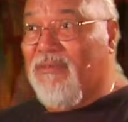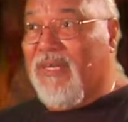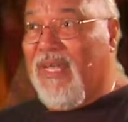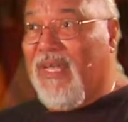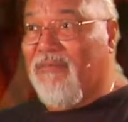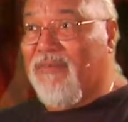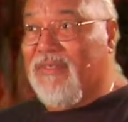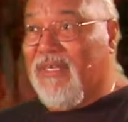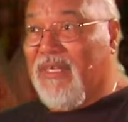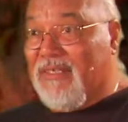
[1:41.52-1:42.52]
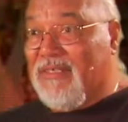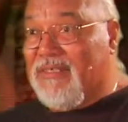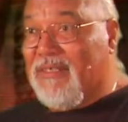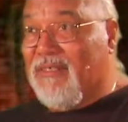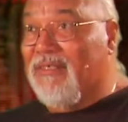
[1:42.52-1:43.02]
that we have and, and
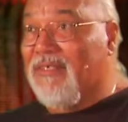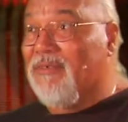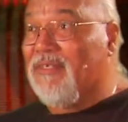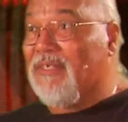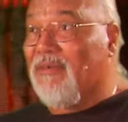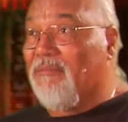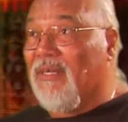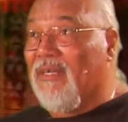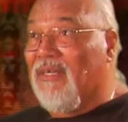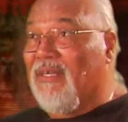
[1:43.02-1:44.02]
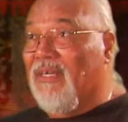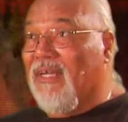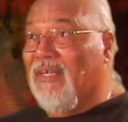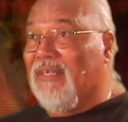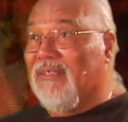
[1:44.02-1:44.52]
still use them,
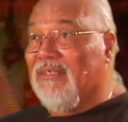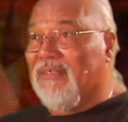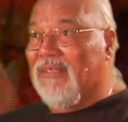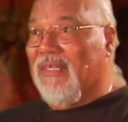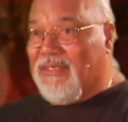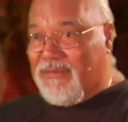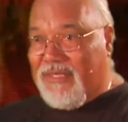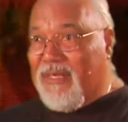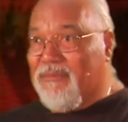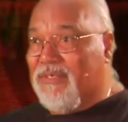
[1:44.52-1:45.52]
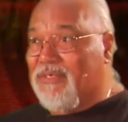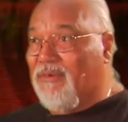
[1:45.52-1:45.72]
and that's what keeps us